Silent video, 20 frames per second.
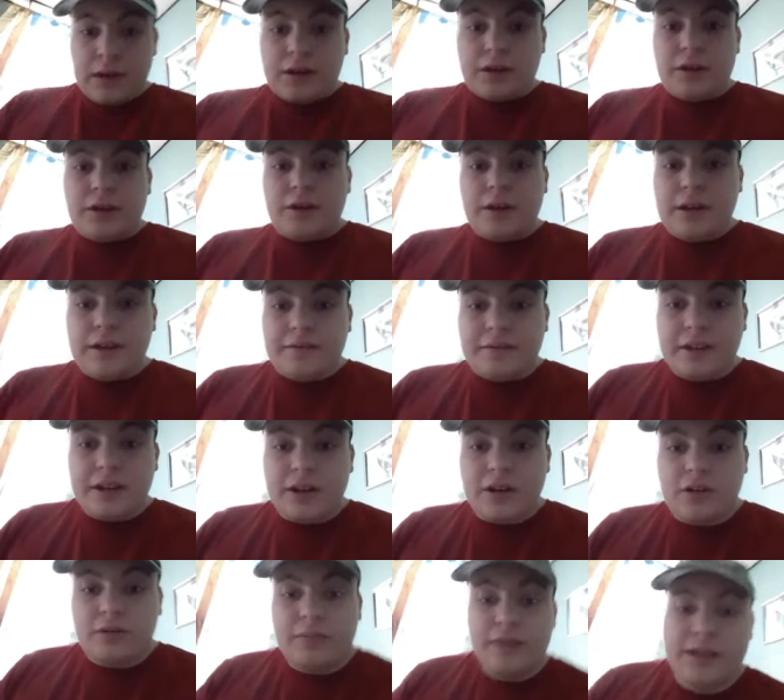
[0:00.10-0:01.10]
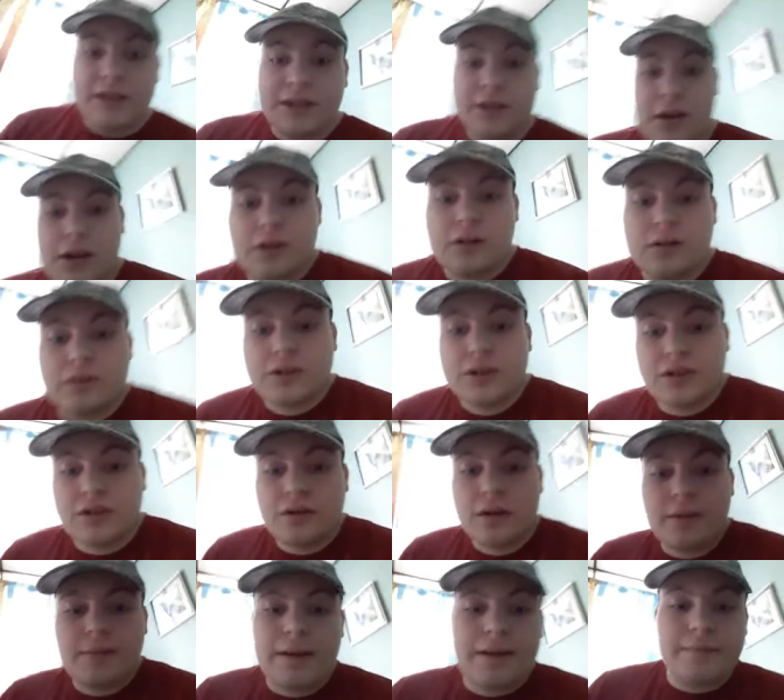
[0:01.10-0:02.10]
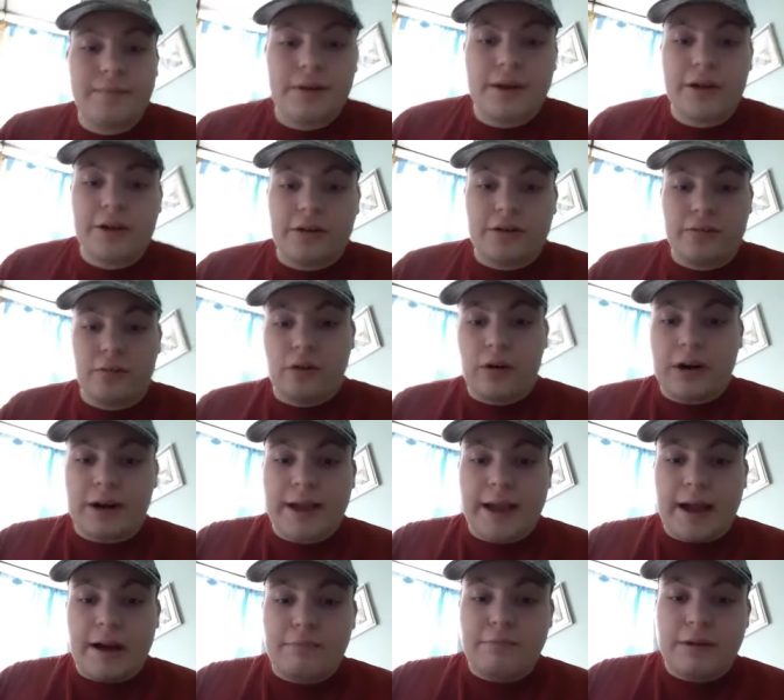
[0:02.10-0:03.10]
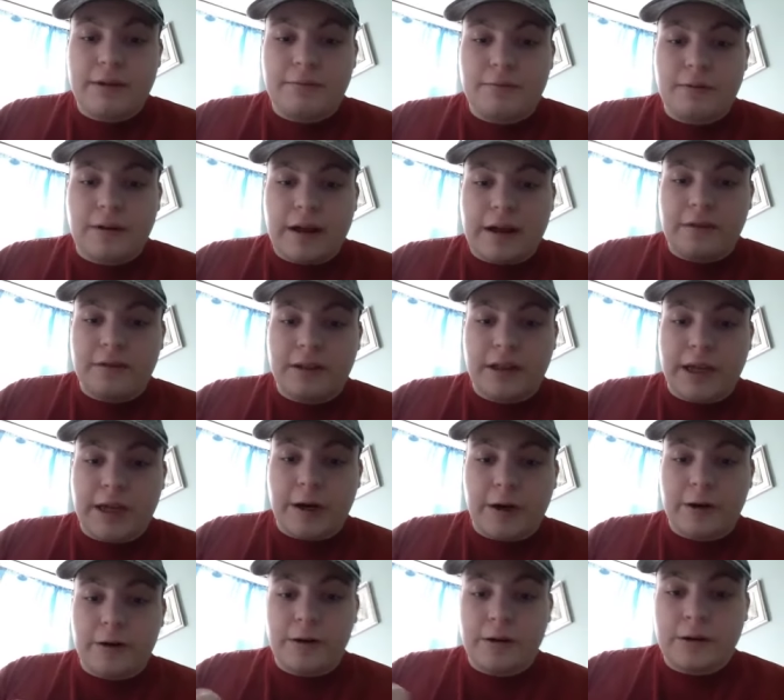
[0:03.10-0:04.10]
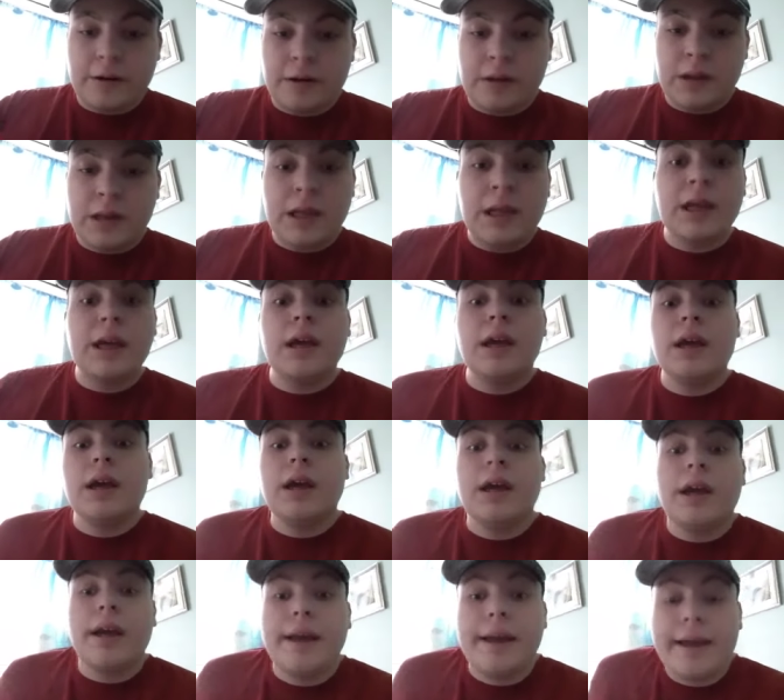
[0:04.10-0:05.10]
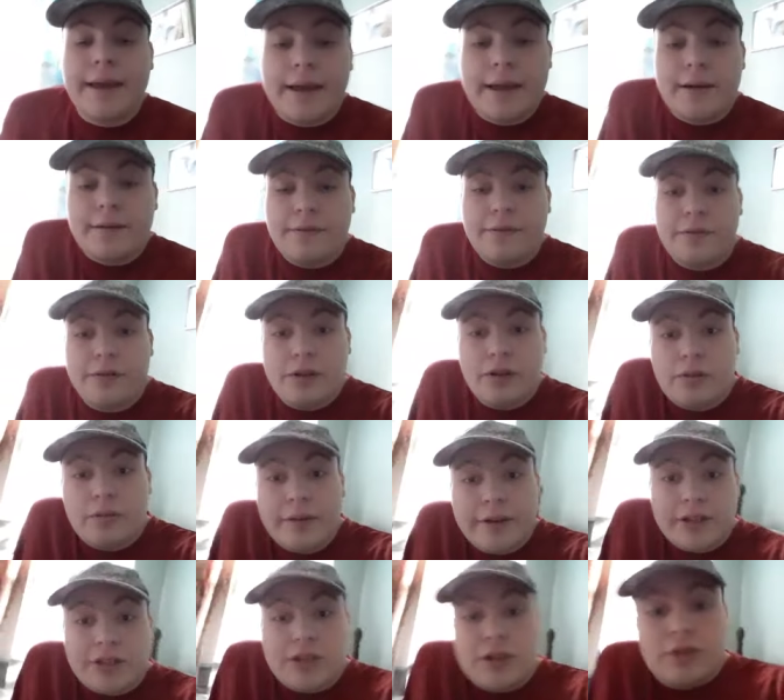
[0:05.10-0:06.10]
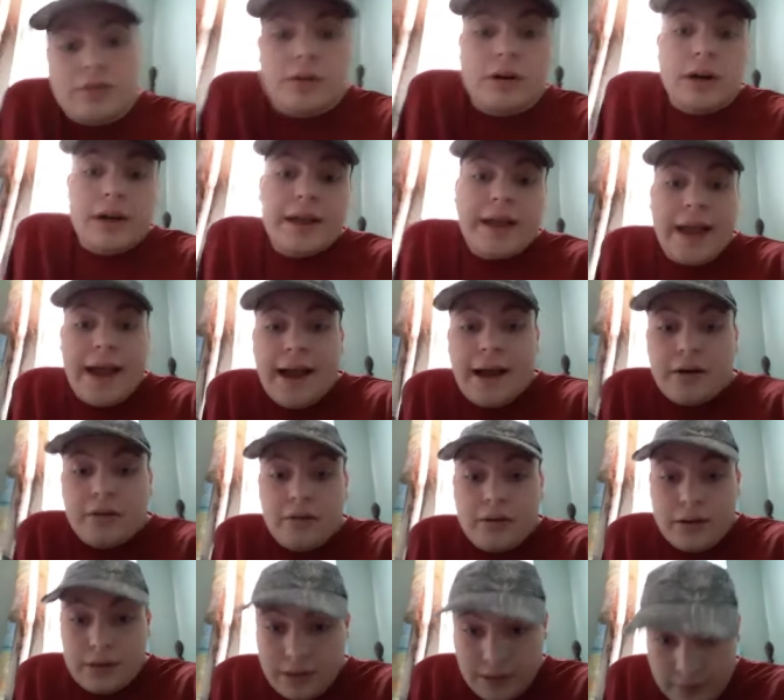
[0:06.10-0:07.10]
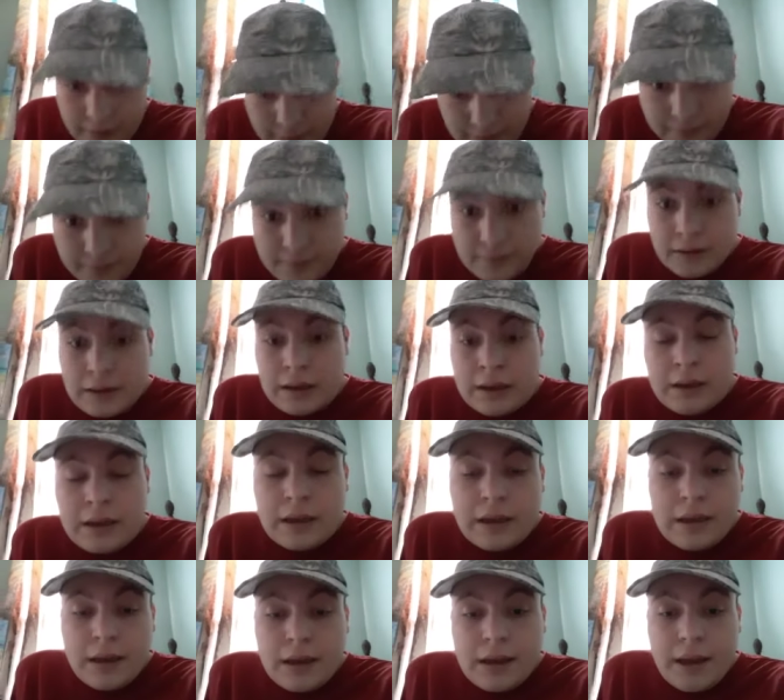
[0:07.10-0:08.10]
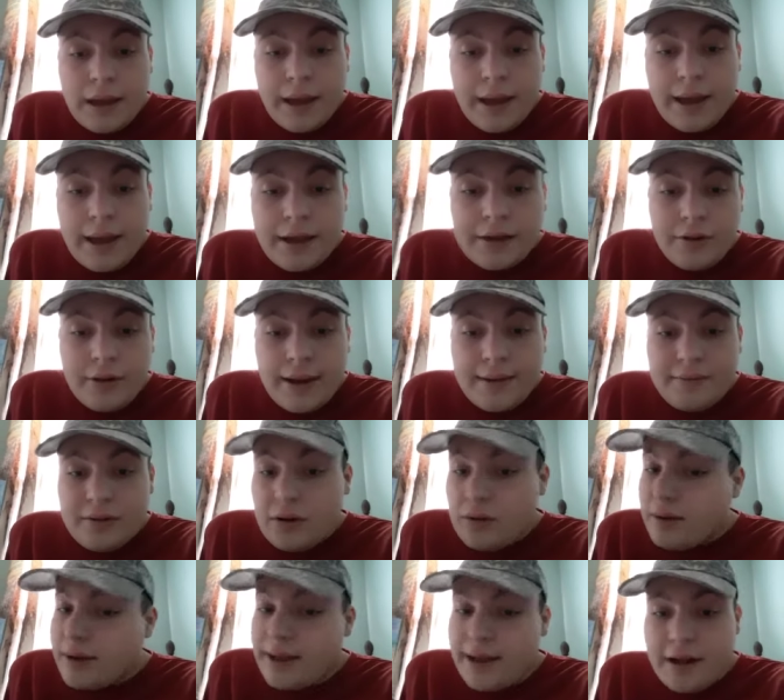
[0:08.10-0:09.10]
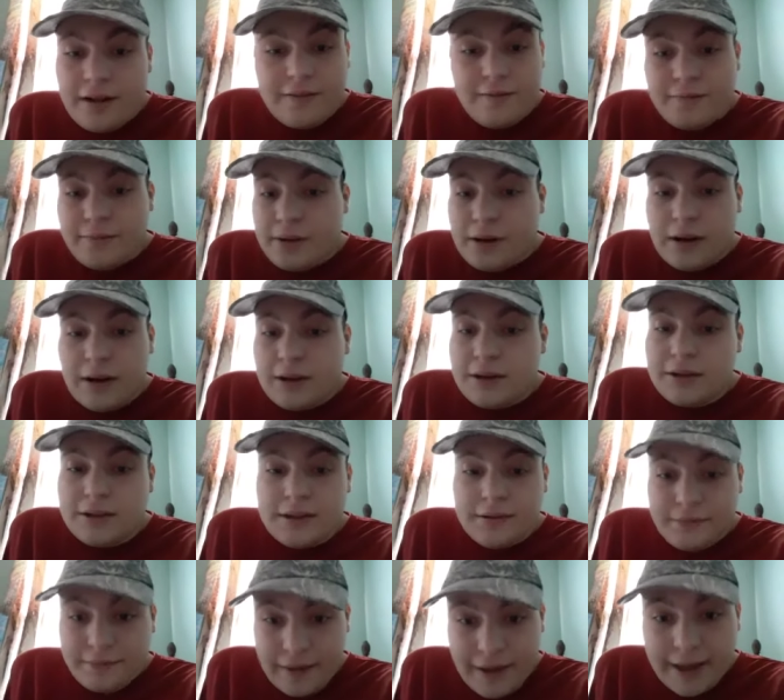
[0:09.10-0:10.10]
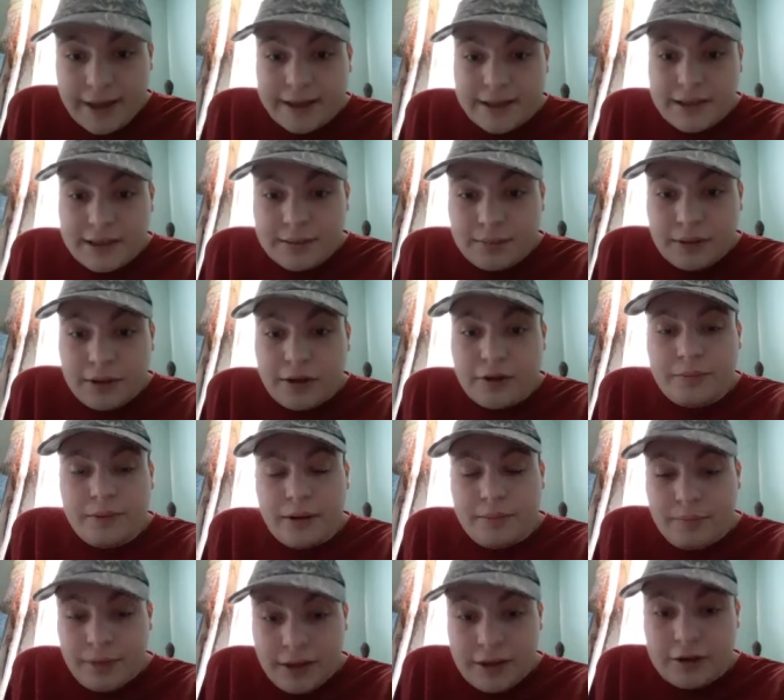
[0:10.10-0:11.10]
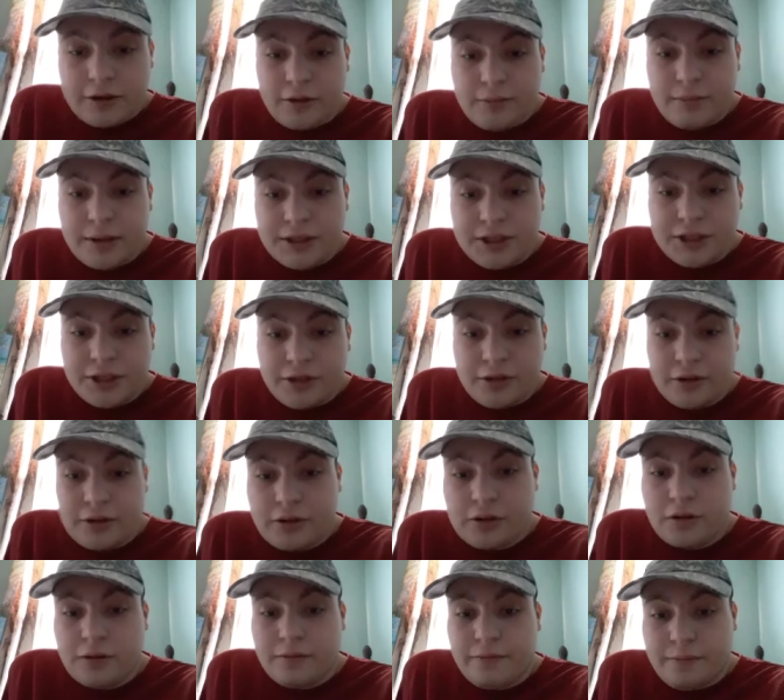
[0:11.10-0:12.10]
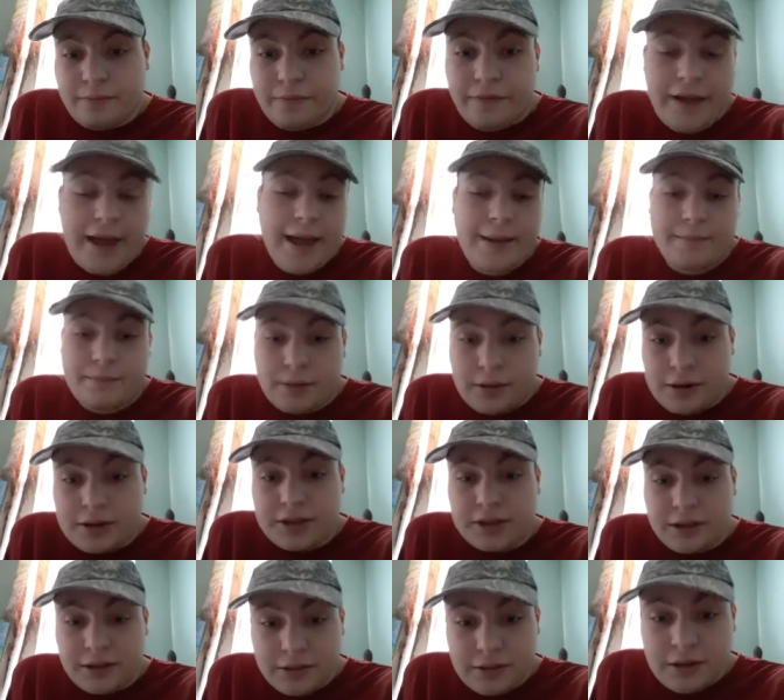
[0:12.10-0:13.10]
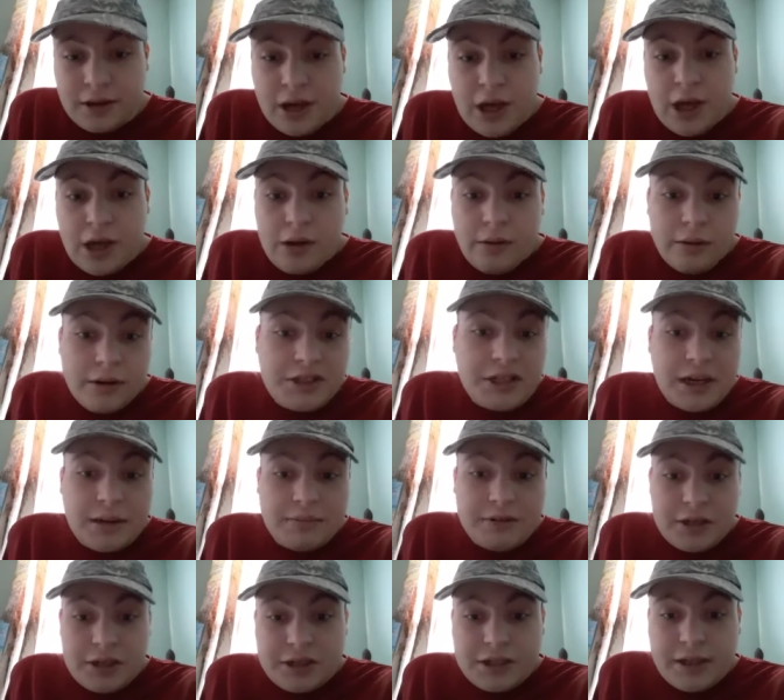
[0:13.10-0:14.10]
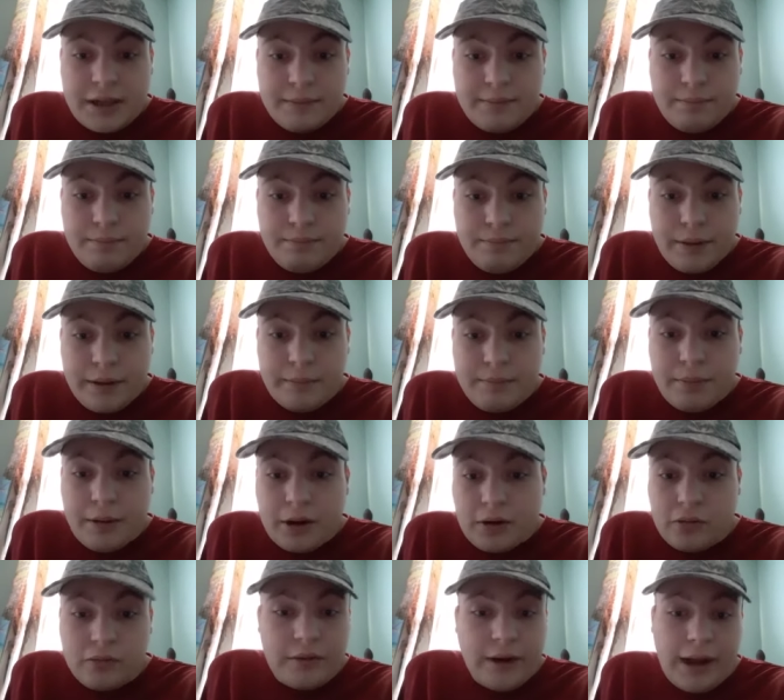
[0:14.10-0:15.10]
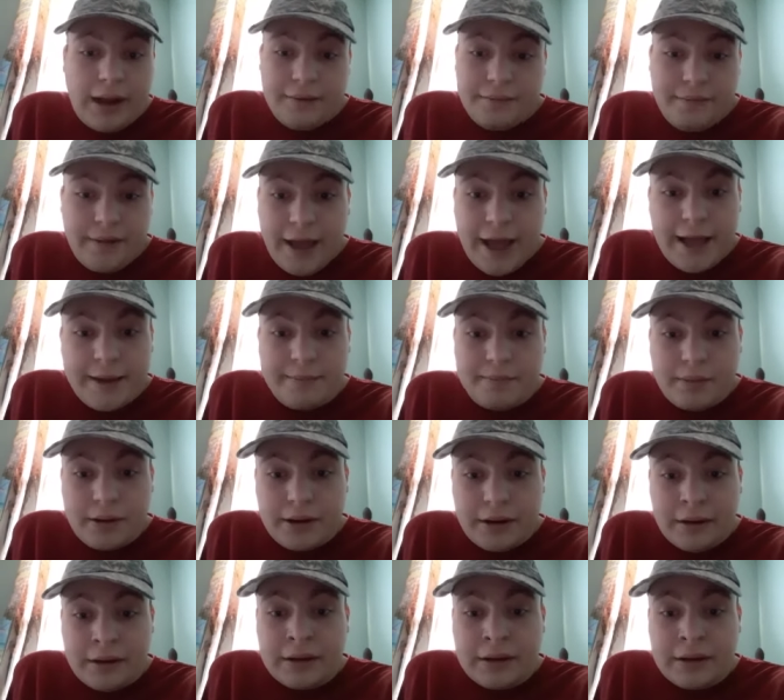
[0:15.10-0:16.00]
Good evening, homies and hoes, to all my bigger workout people out there. If you wish to work out and you have no health uh, defects, but you're a bigger, muscular, or fat person, which I'm just big bone, not fat, but